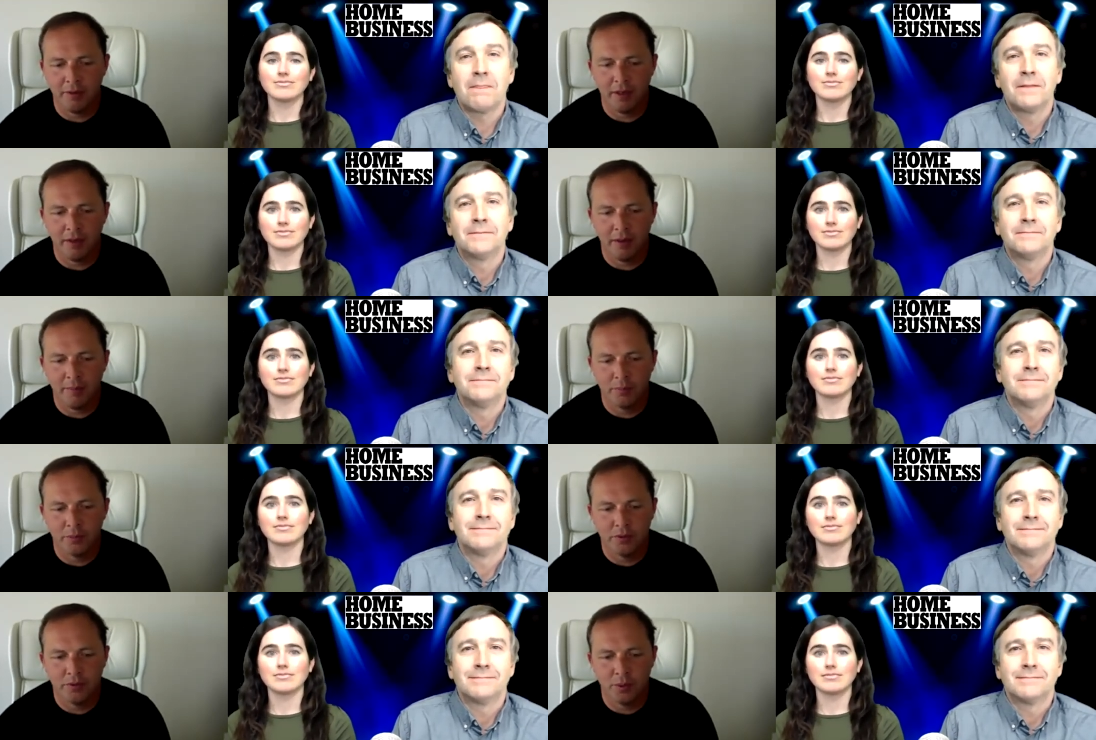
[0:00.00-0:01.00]
Speaker 1: um,
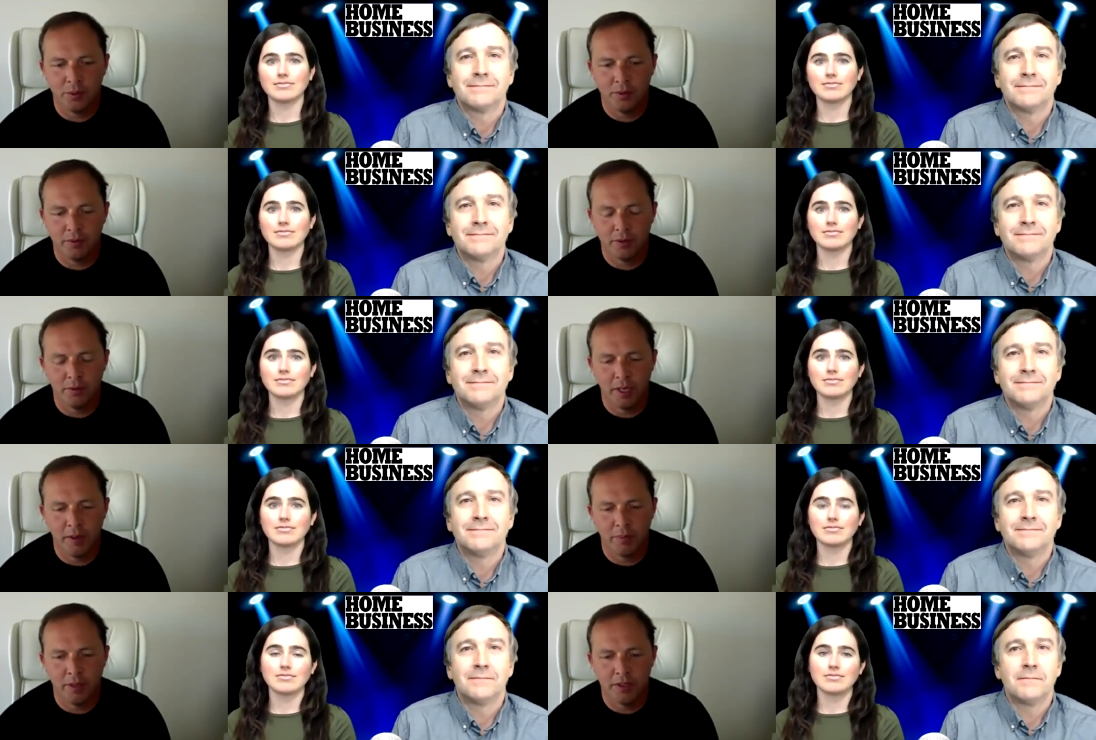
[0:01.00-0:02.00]
just north of the Golden Gate
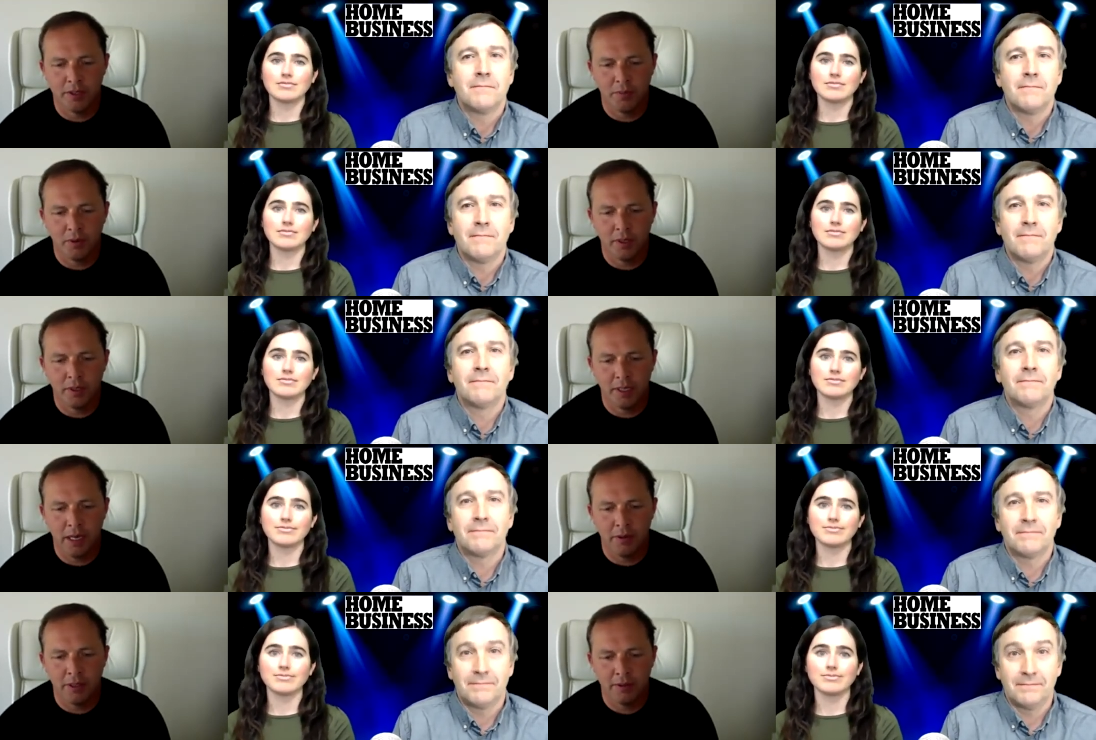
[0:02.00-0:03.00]
Bridge in Marin
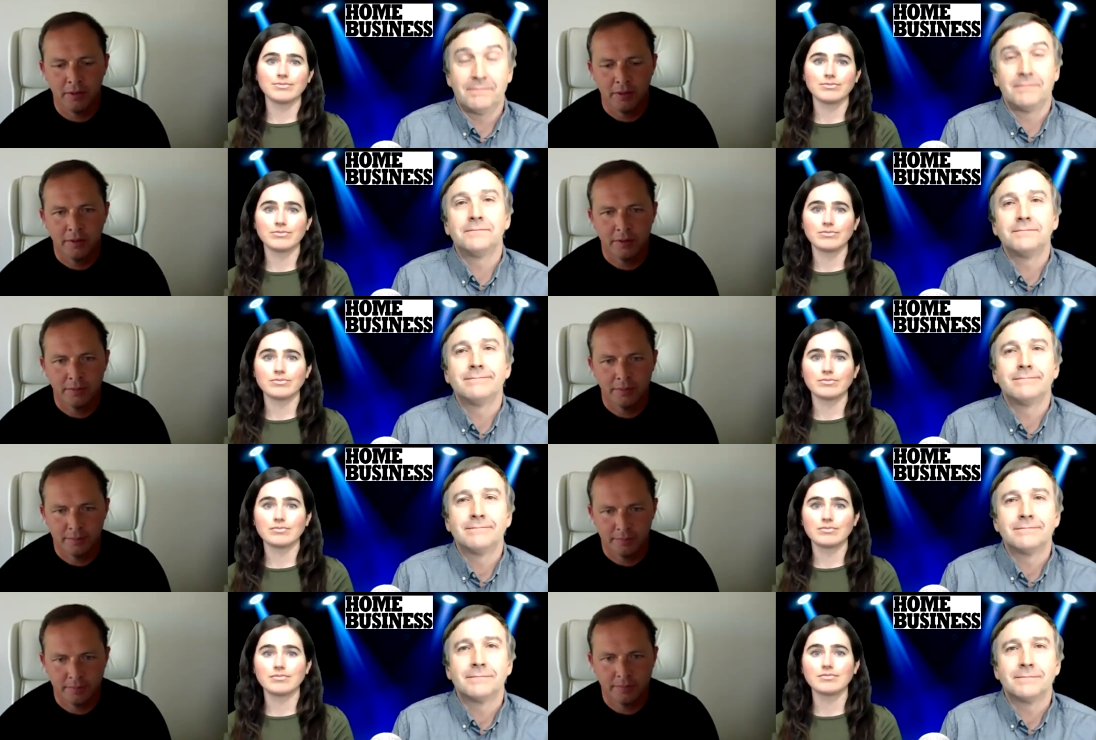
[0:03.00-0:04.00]
County.
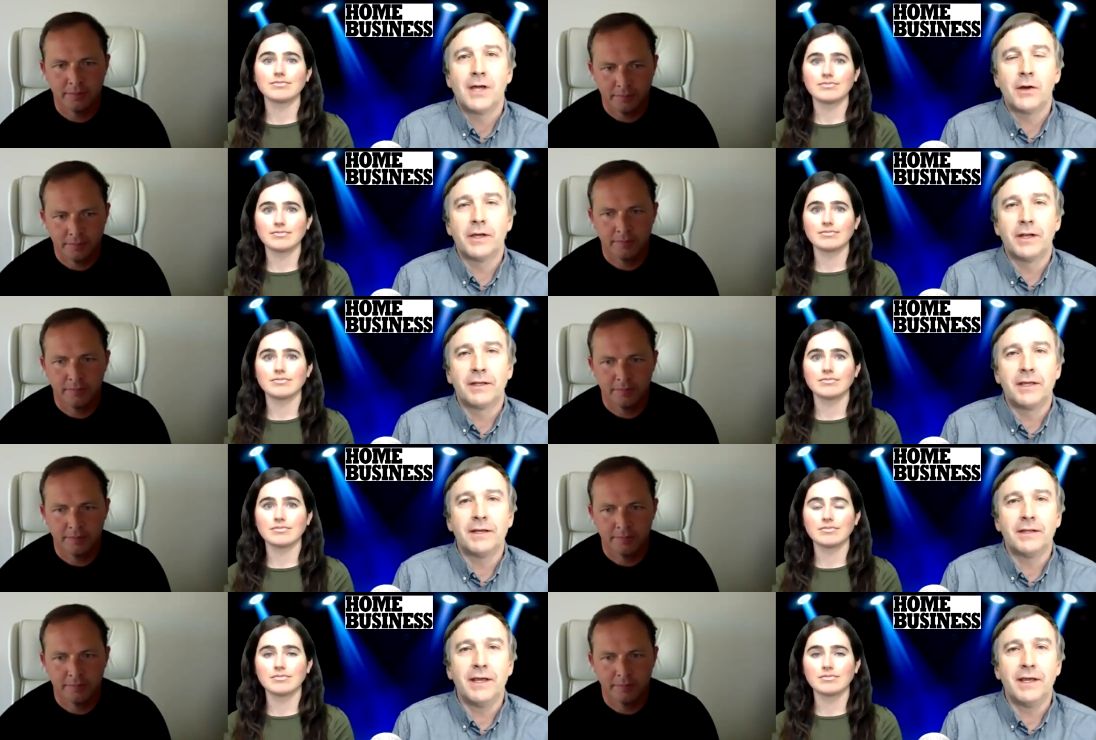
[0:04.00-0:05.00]
Speaker 2: How can it
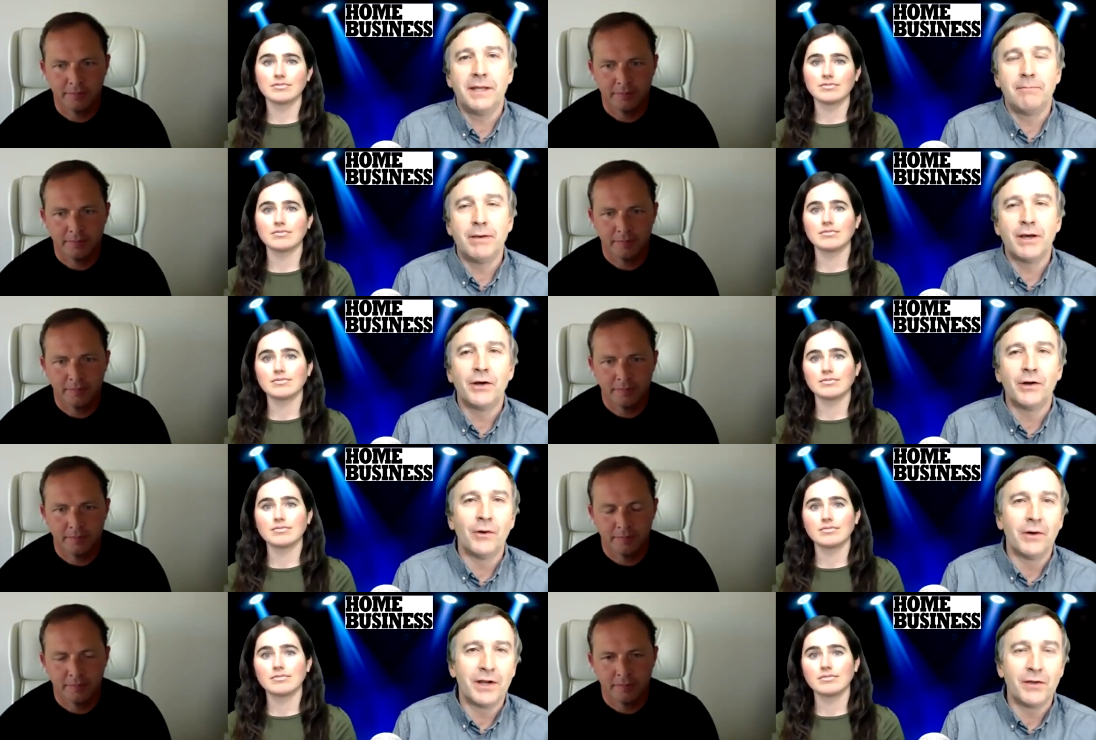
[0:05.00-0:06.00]
get any better
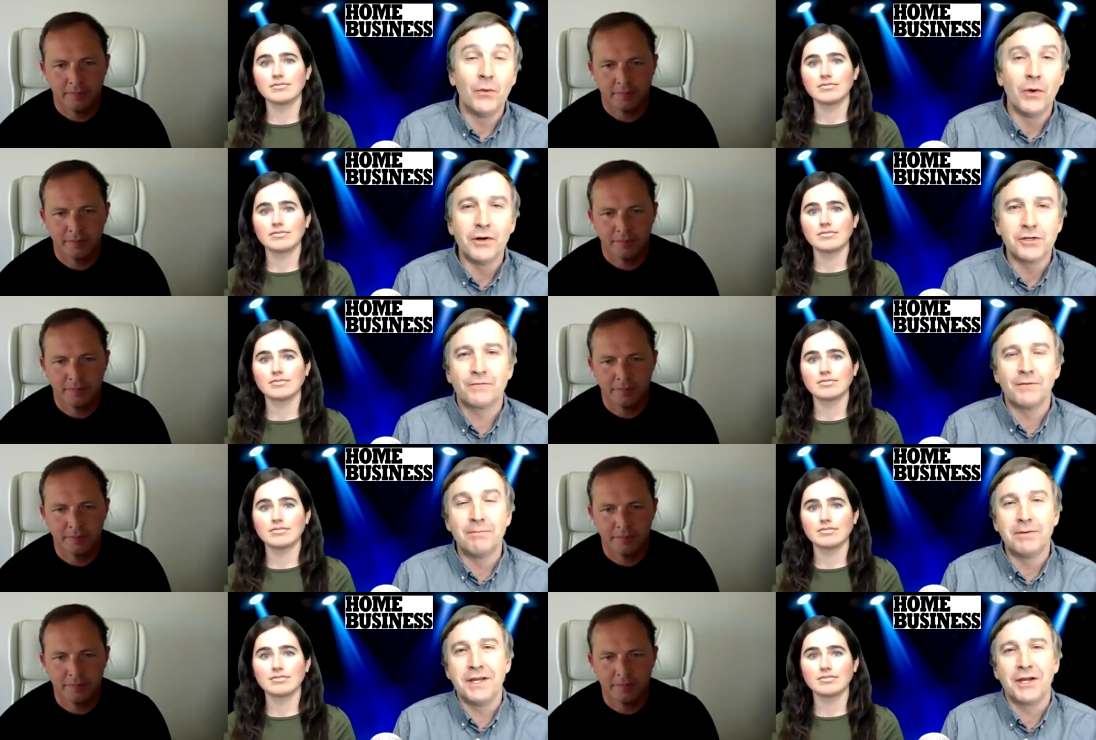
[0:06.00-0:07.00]
or any worse for being